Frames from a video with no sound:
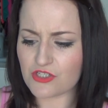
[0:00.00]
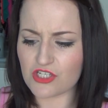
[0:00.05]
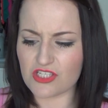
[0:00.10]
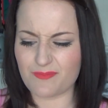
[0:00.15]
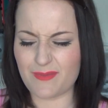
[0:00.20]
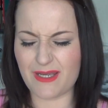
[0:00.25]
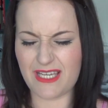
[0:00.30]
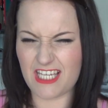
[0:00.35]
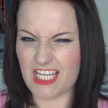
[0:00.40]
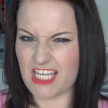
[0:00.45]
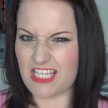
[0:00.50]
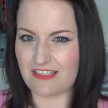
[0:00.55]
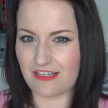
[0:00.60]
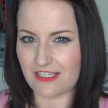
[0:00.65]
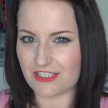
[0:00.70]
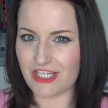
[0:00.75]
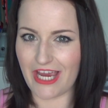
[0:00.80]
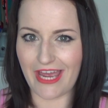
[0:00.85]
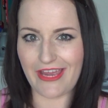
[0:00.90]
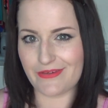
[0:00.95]
Just because
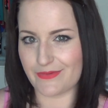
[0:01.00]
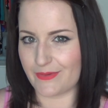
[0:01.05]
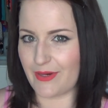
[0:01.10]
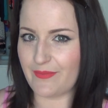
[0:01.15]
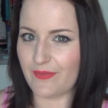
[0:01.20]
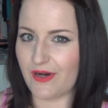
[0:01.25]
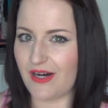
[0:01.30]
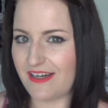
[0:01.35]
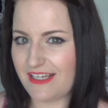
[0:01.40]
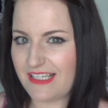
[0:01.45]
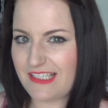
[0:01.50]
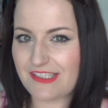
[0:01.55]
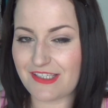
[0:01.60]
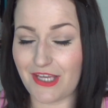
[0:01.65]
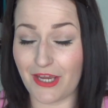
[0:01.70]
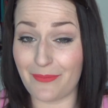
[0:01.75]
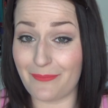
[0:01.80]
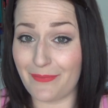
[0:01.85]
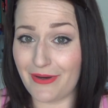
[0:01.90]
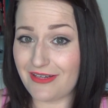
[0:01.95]
I changed my mind
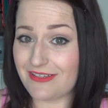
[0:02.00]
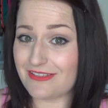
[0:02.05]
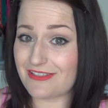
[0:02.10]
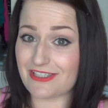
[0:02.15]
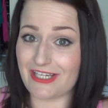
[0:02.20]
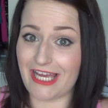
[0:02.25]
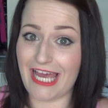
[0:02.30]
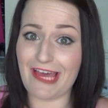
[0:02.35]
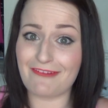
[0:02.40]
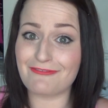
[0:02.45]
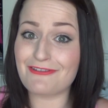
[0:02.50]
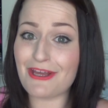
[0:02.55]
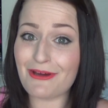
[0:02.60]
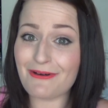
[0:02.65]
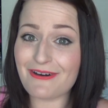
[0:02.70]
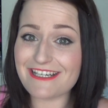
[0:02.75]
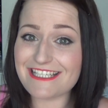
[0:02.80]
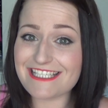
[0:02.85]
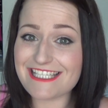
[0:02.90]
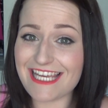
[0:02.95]
so much, I have
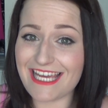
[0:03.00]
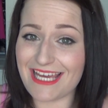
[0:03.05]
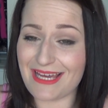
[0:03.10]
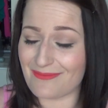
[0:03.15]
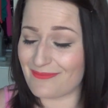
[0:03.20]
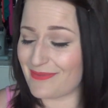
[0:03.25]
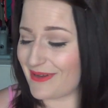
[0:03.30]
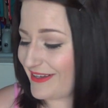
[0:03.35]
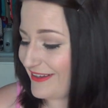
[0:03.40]
no idea,